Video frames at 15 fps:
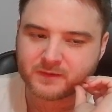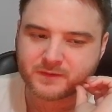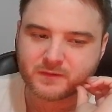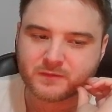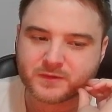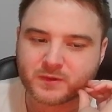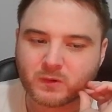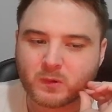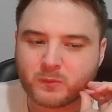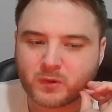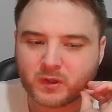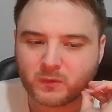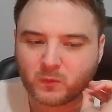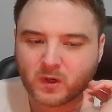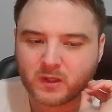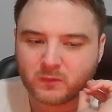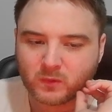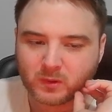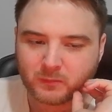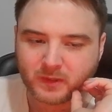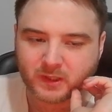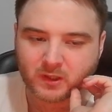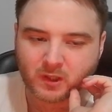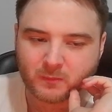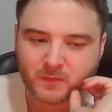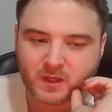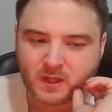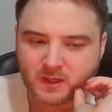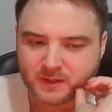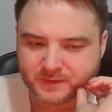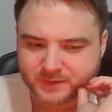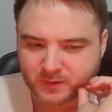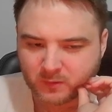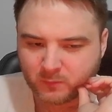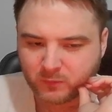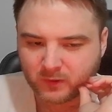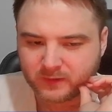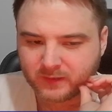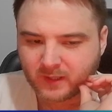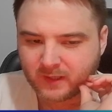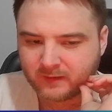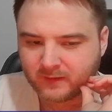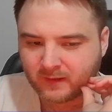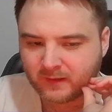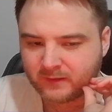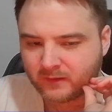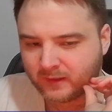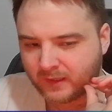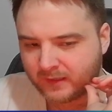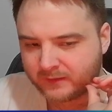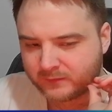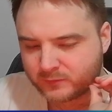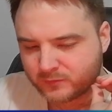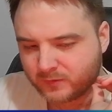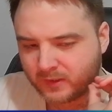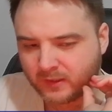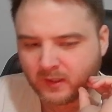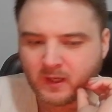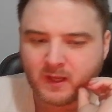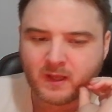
So 0.1 will become 0.9983,